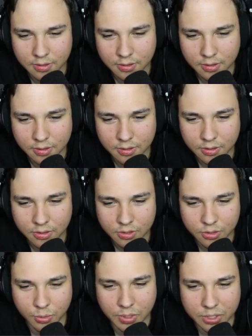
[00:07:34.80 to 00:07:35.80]
accusing.
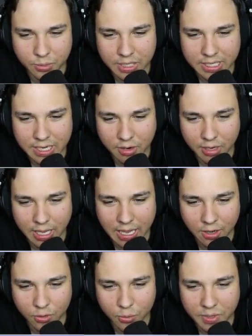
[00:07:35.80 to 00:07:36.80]
Do we do we
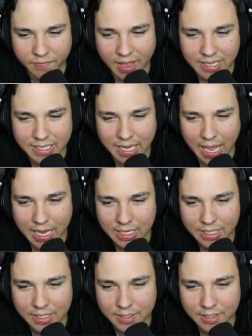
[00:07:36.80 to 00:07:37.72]
interrogate or do we investigate?